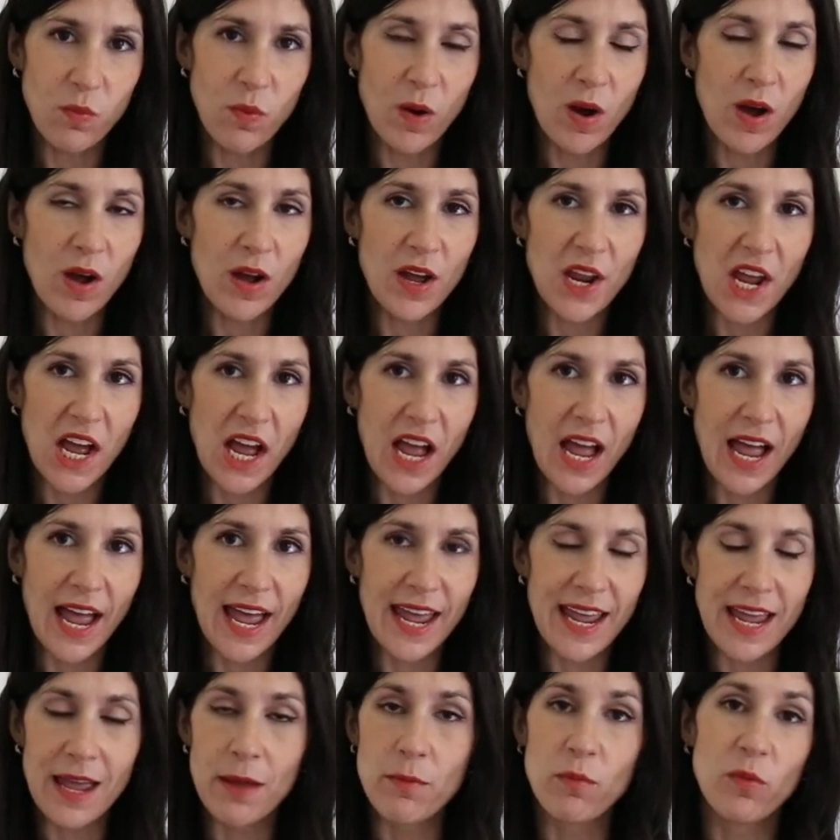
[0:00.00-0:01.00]
what
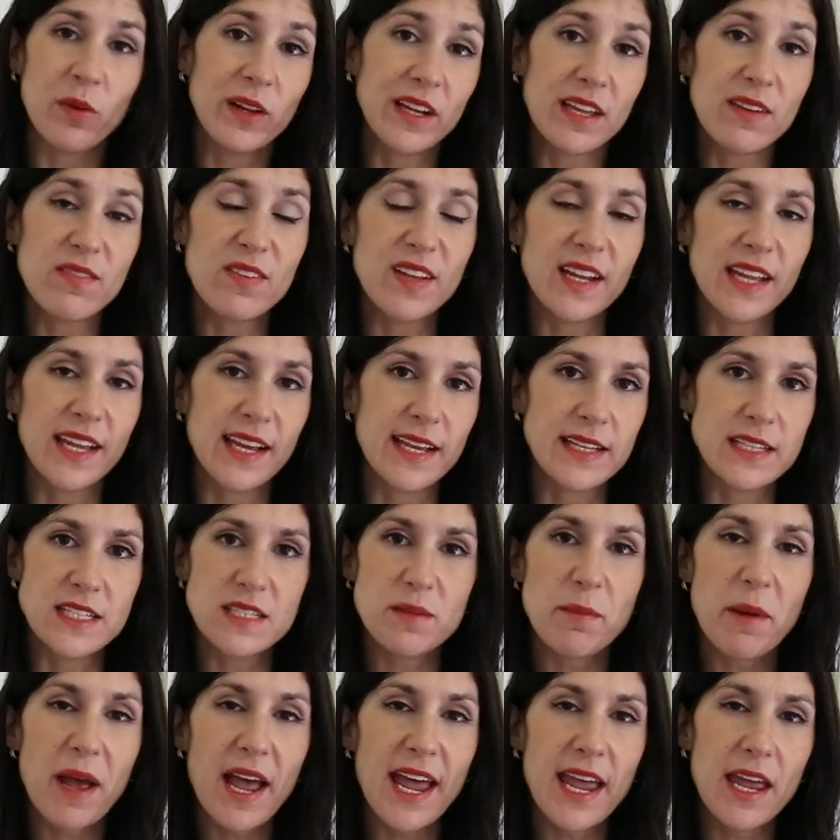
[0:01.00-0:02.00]
I am really feeling
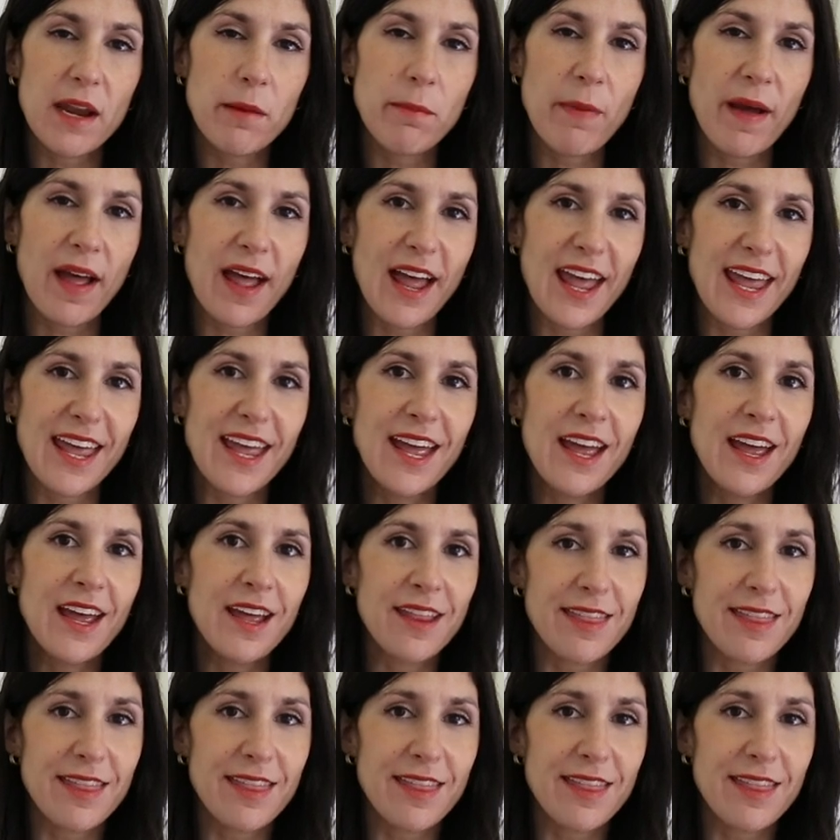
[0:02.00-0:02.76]
inspired by,